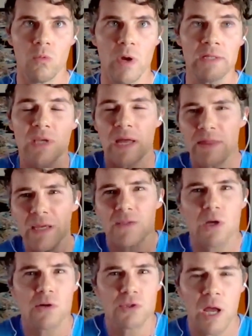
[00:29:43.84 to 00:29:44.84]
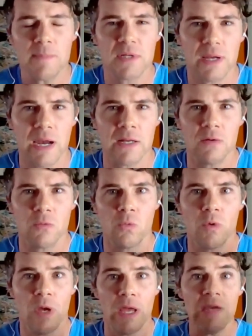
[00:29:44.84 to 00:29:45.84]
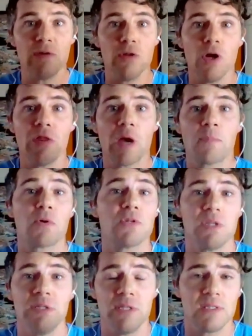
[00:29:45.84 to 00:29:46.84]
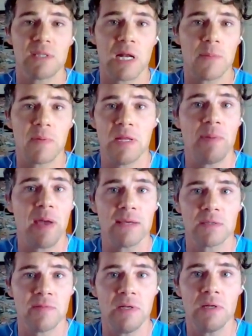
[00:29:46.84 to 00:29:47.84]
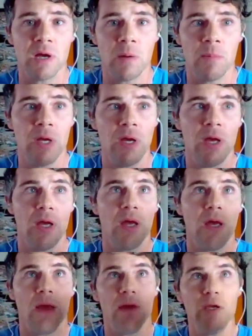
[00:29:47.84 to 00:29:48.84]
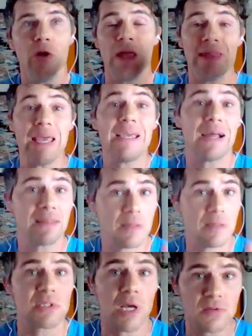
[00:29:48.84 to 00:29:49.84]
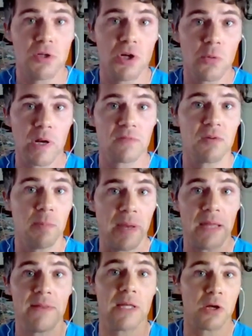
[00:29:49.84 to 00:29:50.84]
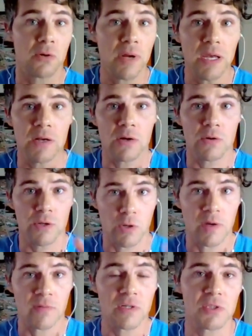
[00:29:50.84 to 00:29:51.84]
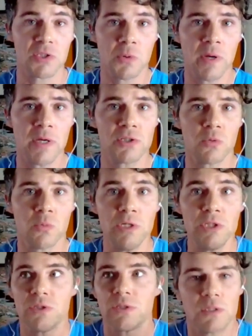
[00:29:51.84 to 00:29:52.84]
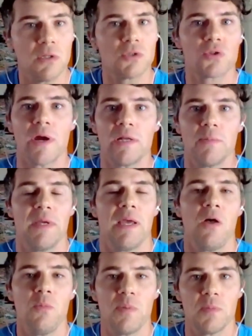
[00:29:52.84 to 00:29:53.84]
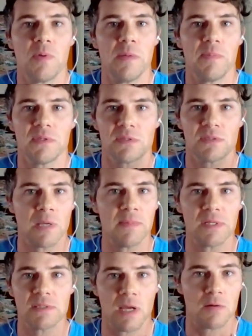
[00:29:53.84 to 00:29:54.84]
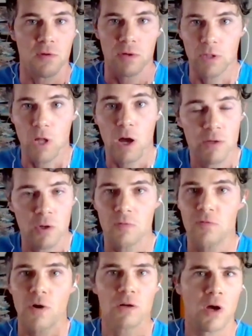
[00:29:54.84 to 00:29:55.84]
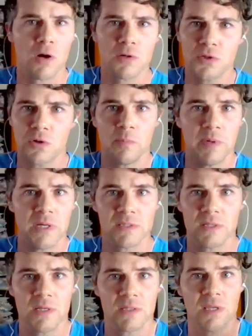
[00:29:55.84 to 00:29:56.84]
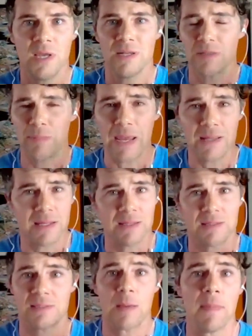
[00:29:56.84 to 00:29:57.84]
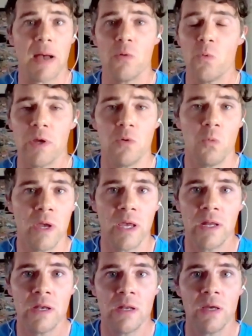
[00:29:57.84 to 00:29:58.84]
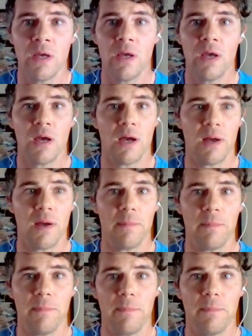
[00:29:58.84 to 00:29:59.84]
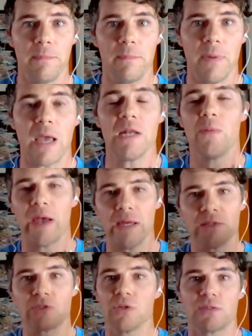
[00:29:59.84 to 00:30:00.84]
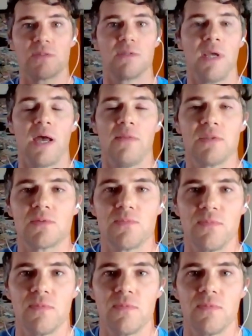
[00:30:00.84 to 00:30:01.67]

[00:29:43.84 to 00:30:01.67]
it's I think it's our job to kind of even though that person didn't set up any passive income, you know, and they got themselves into whatever bed that they're in or, you know, every situation, we should still try to be helping people to some extent for a long, you know, for our long term business to make things semi win win. Um, anyway, it's just, yeah, this,